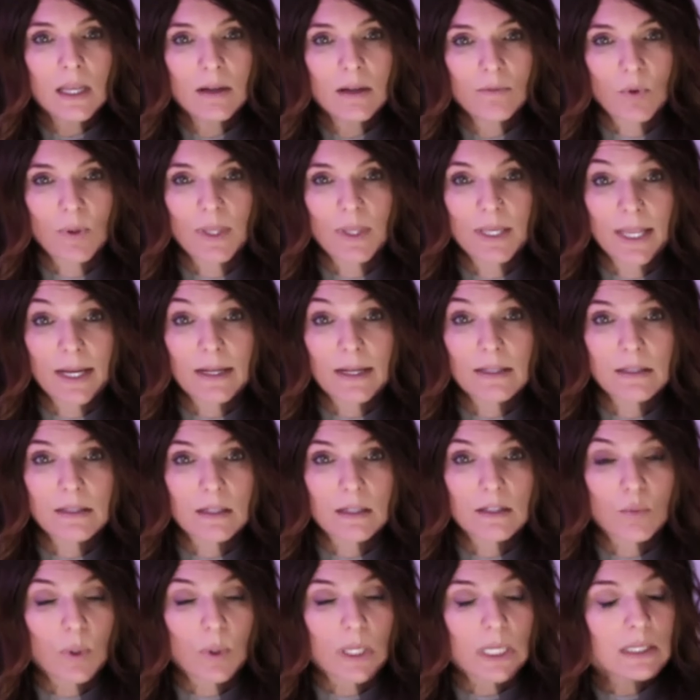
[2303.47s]
for the next
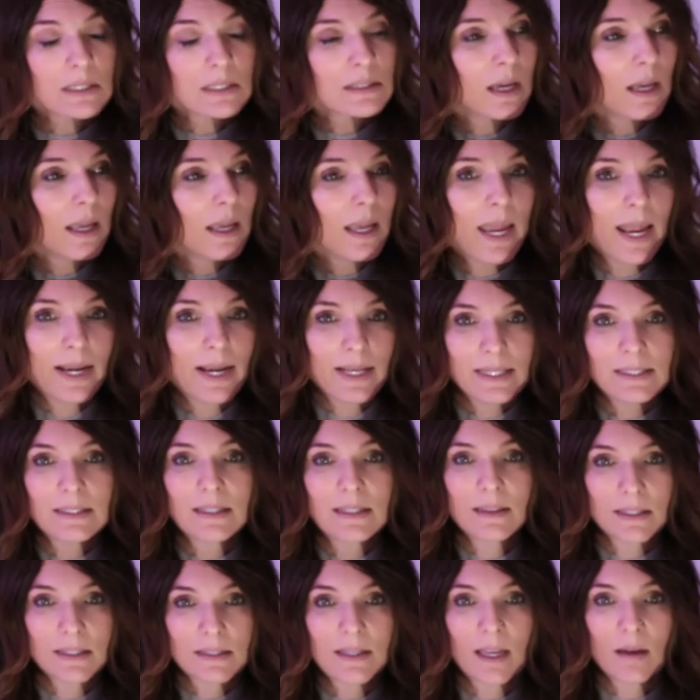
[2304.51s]
six weeks. And he said
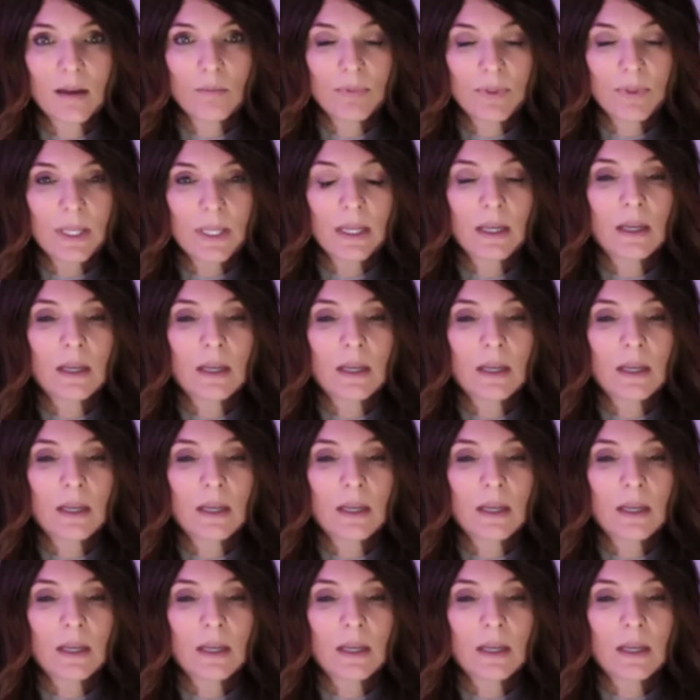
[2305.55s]
the same thing